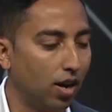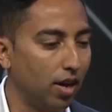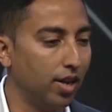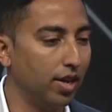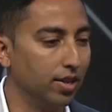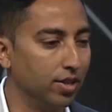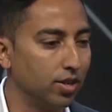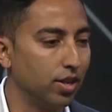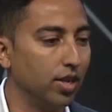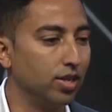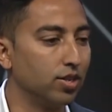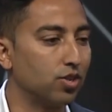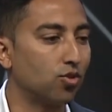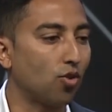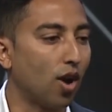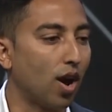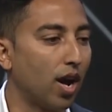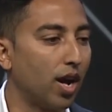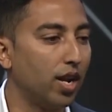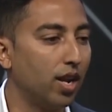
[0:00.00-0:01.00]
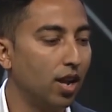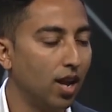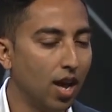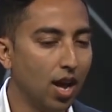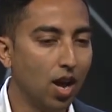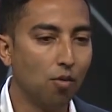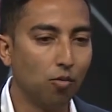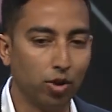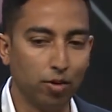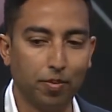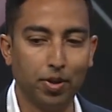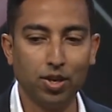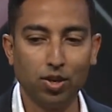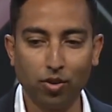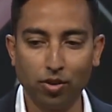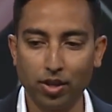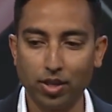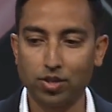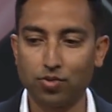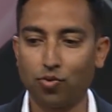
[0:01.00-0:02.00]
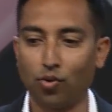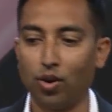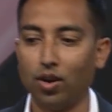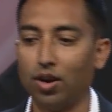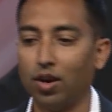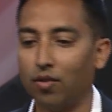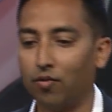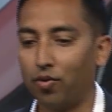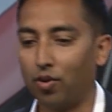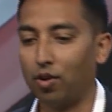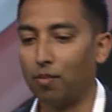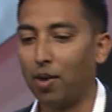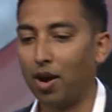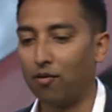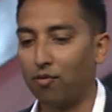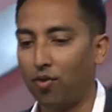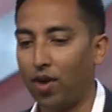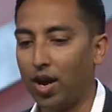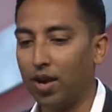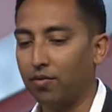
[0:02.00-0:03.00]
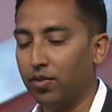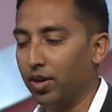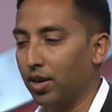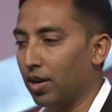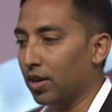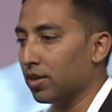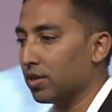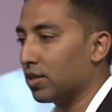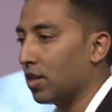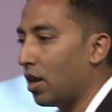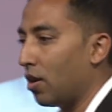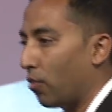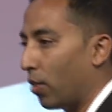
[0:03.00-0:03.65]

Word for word: in stride. We've been doing this for about 5 years.